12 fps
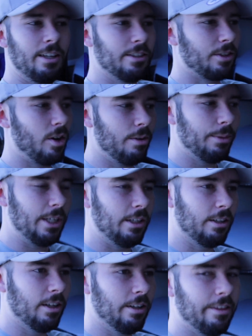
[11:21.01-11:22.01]
So I
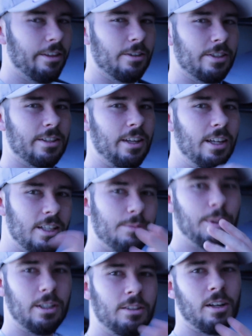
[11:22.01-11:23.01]
mean, there's things
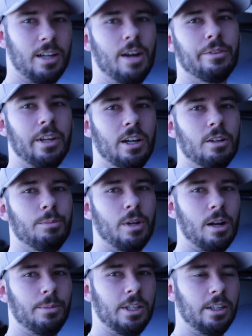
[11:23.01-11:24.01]
being done out there,
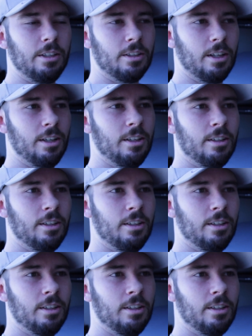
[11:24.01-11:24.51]
but I mean,